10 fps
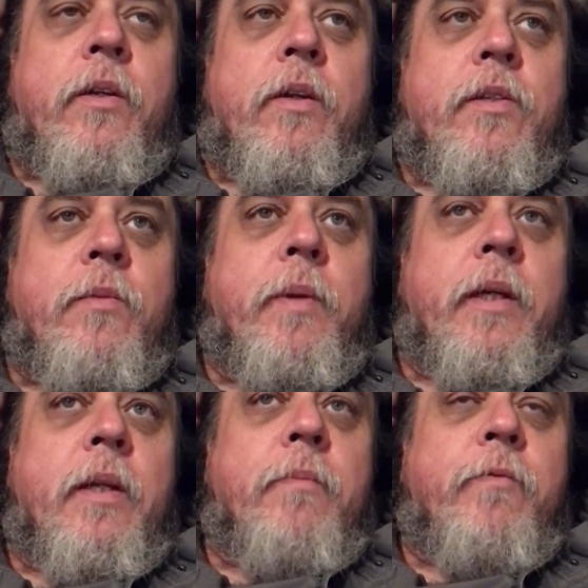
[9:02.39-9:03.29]
I should
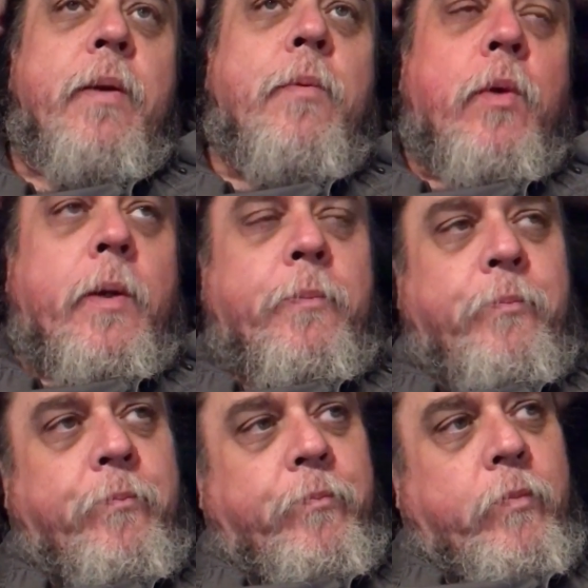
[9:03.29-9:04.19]
pick it up in February.
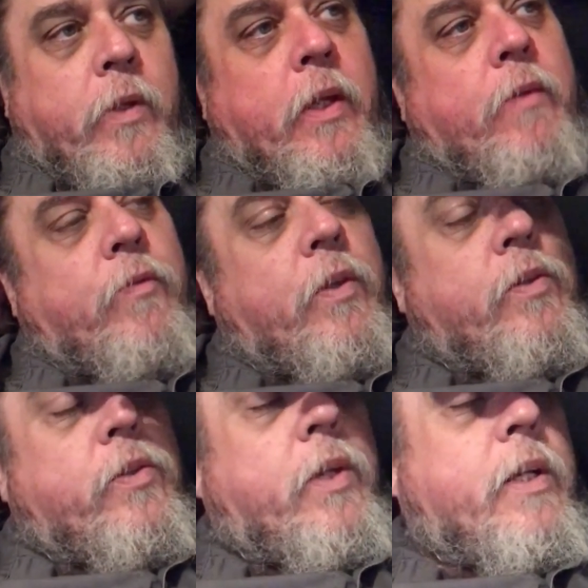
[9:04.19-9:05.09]
Yeah, for
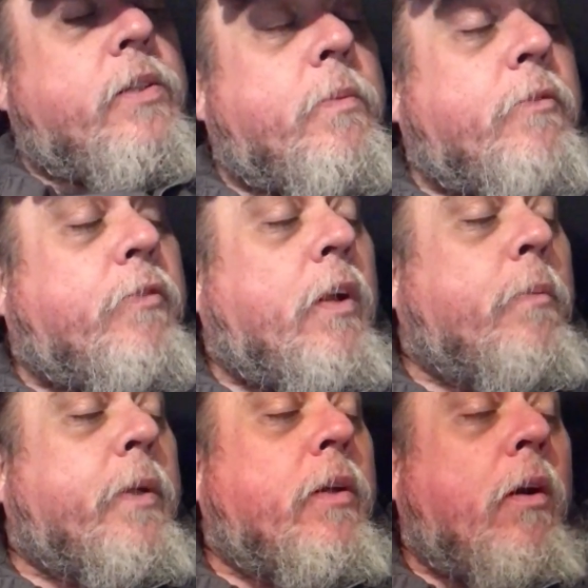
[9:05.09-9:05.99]
those of you guys that have been
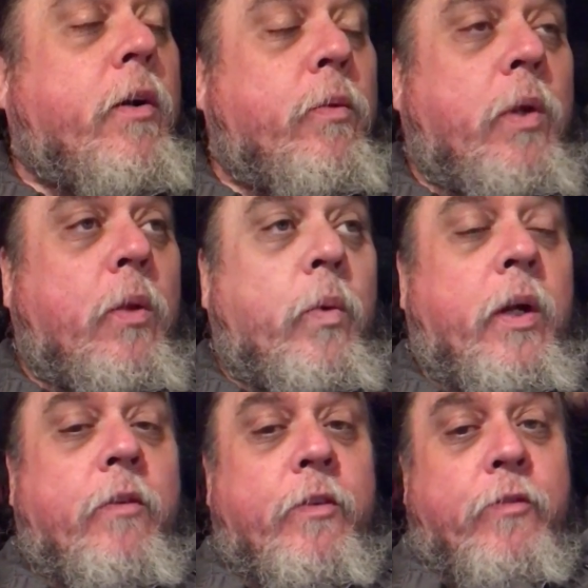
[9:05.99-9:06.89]
following me, you're already well
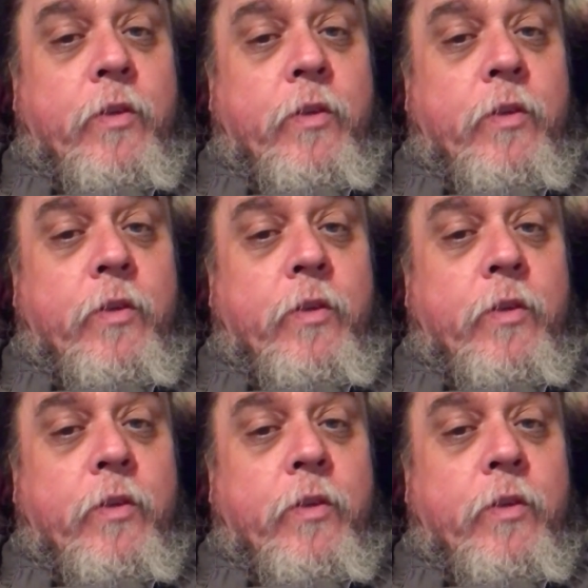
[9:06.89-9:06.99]
aware of it.